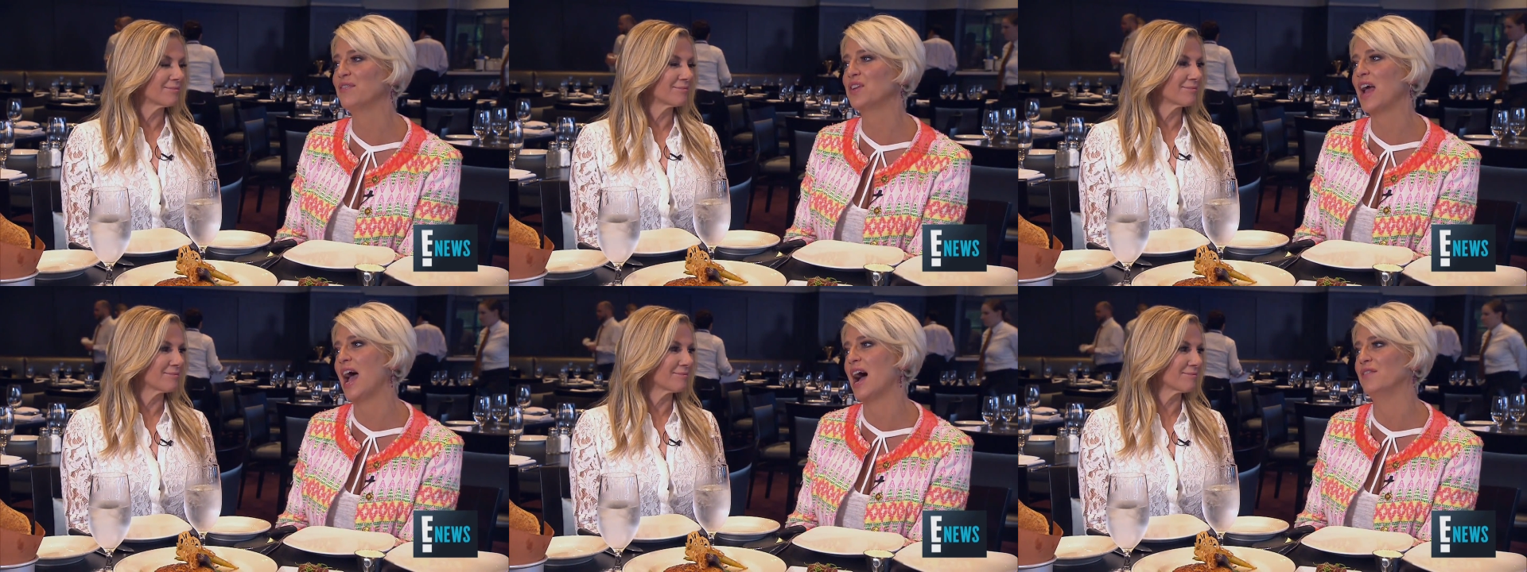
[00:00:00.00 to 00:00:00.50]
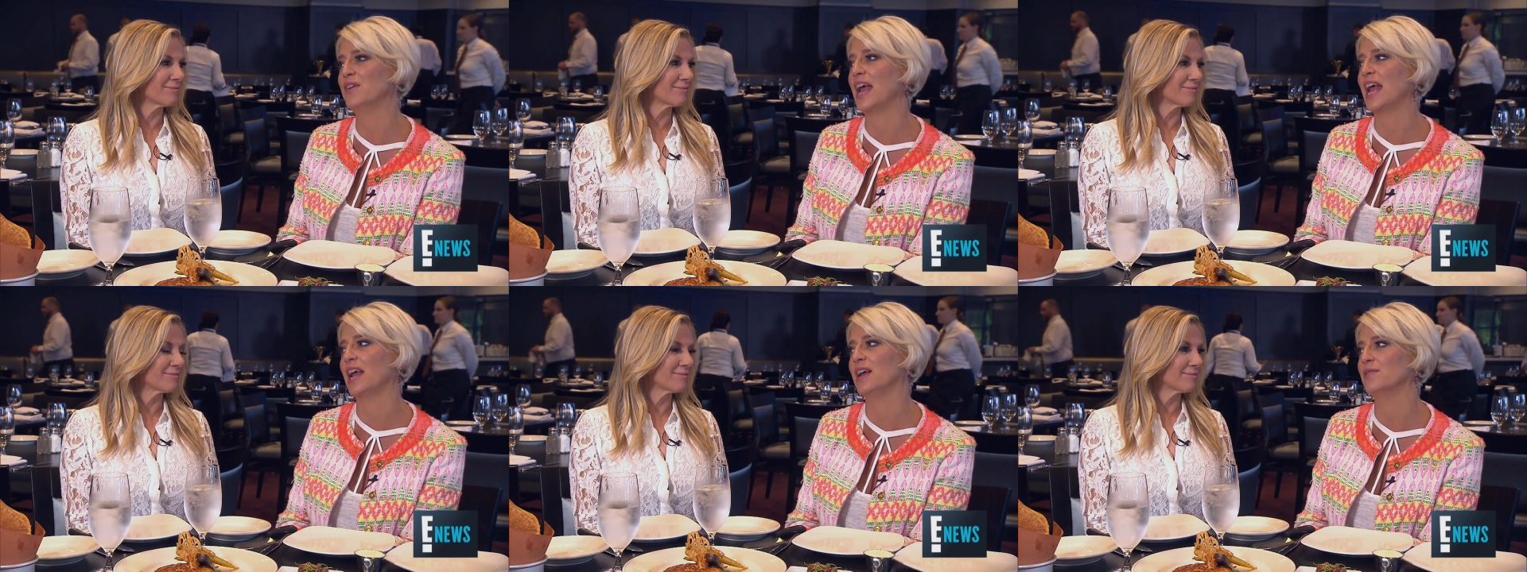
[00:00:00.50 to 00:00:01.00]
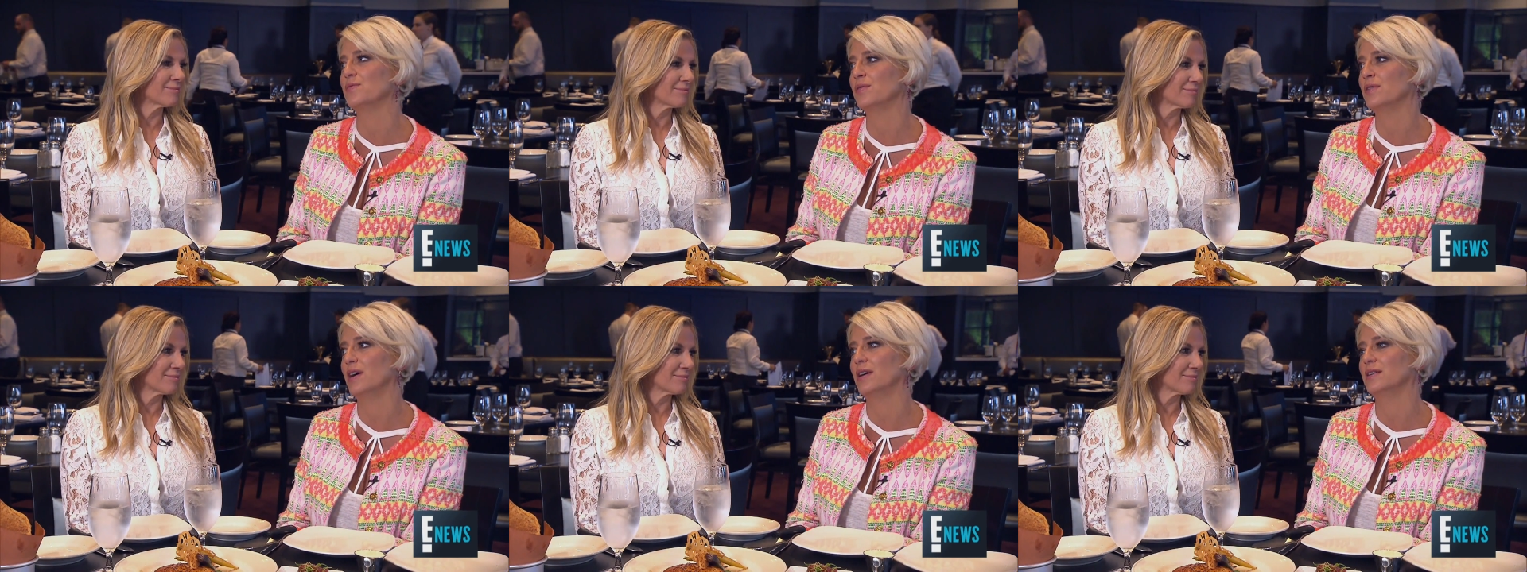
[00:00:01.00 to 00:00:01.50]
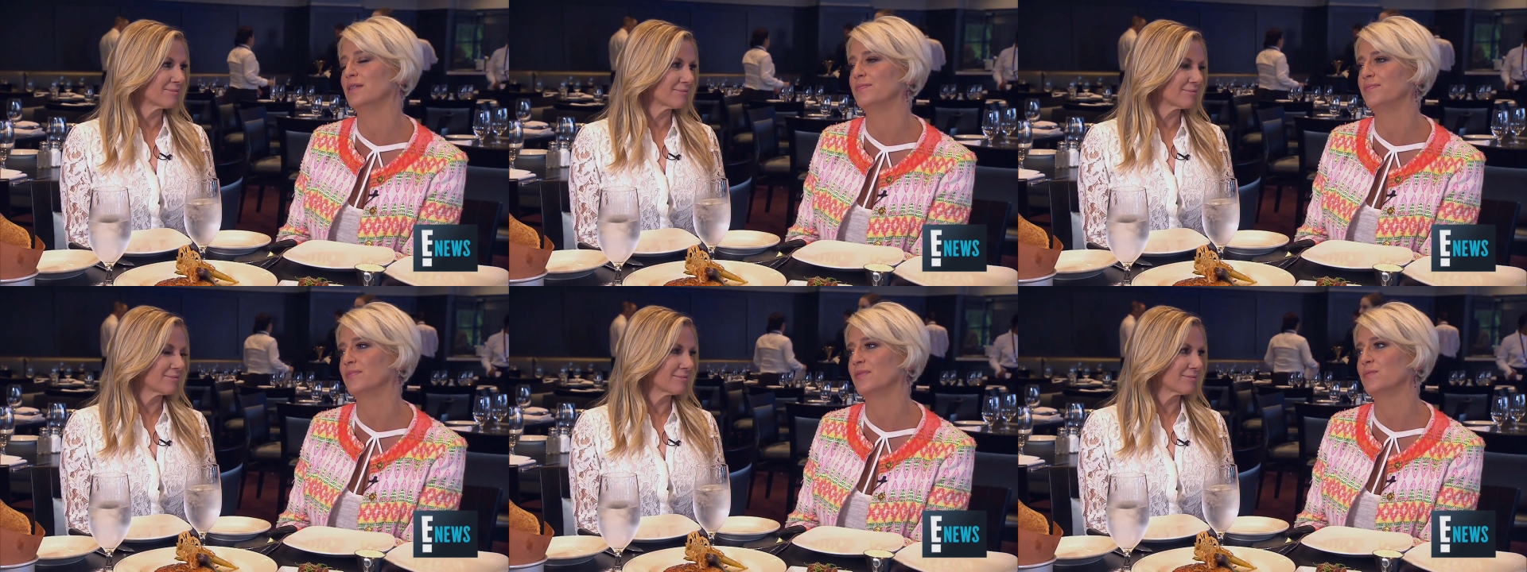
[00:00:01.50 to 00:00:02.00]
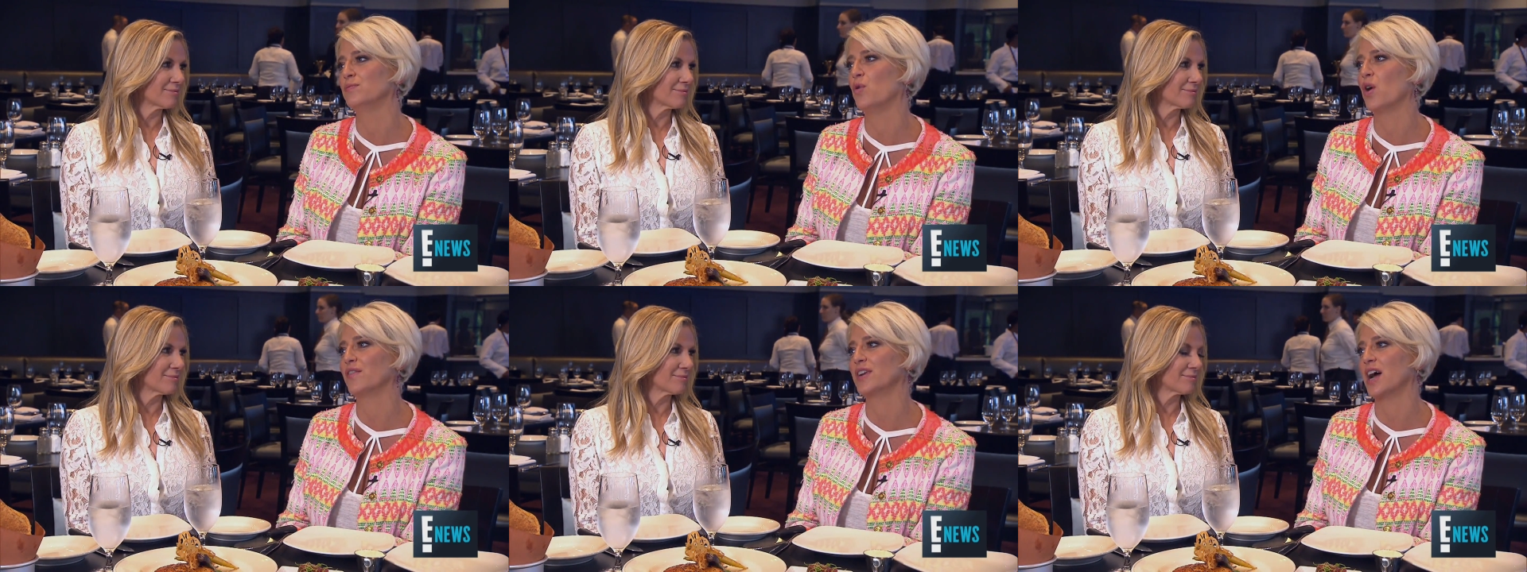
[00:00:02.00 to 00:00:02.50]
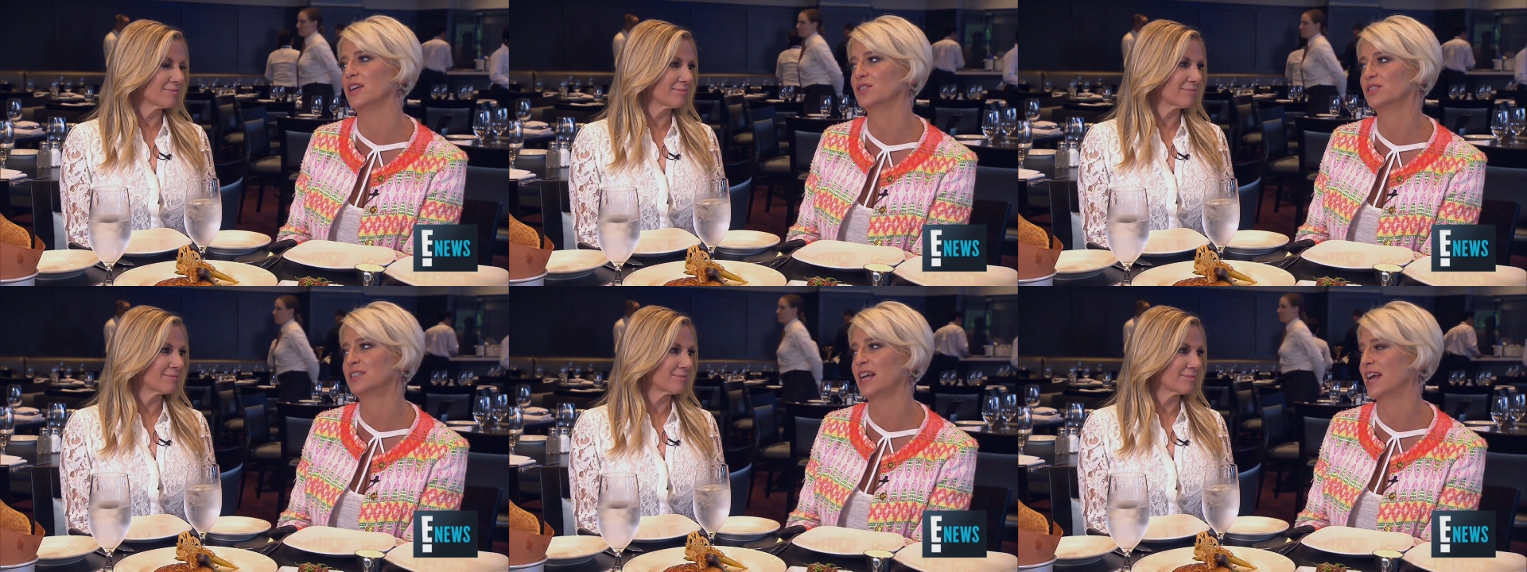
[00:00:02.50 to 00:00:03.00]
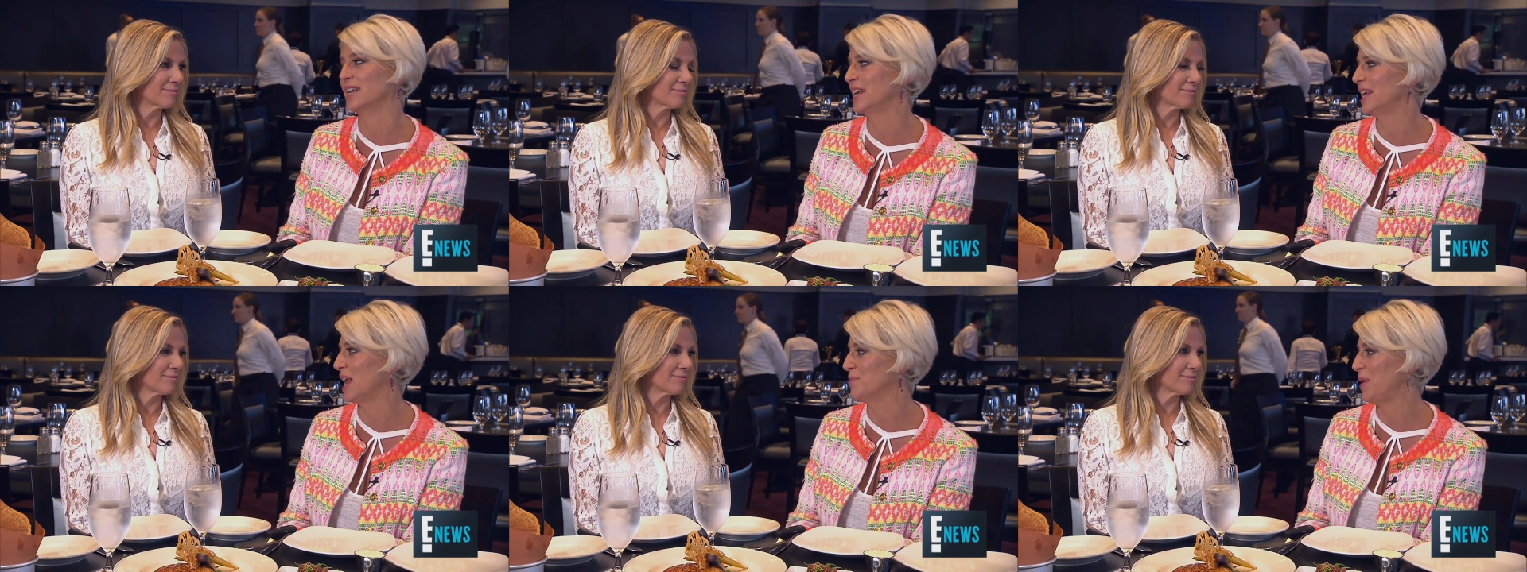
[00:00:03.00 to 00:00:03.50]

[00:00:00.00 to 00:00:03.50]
Speaker 1: have a more of an understanding and